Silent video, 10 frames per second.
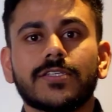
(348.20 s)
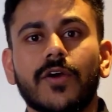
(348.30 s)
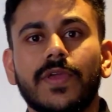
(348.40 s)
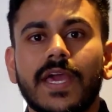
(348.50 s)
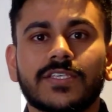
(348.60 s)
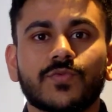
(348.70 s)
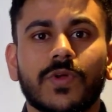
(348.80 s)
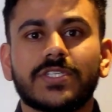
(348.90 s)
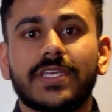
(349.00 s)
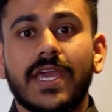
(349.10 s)
So yes,
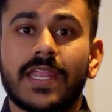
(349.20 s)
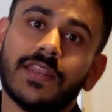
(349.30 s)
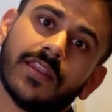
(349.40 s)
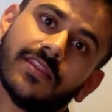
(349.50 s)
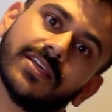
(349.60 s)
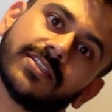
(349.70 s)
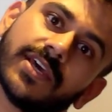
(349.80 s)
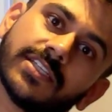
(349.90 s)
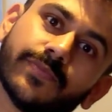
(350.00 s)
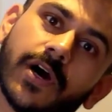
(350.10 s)
once again, this
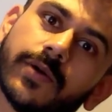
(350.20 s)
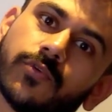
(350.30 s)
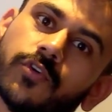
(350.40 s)
gets my